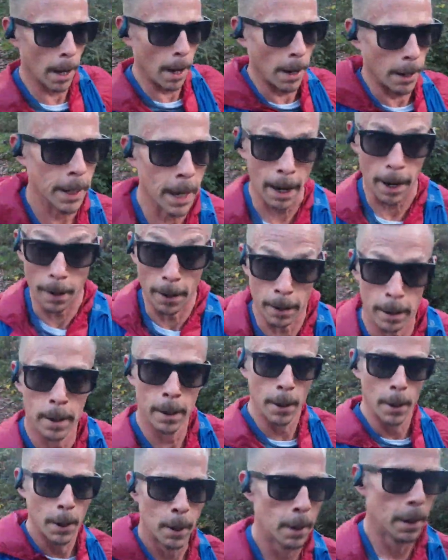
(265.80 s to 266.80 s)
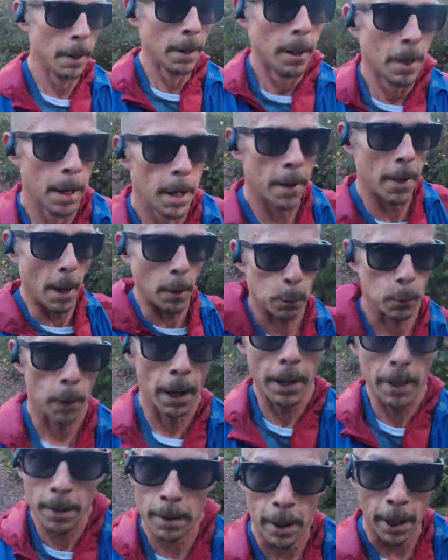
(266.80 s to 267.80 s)
Yeah, that was all I
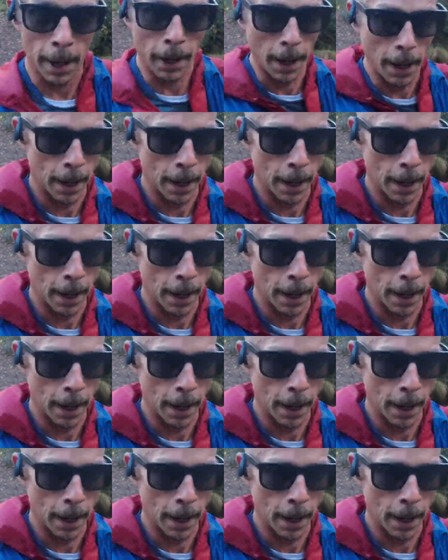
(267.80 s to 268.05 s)
had to say.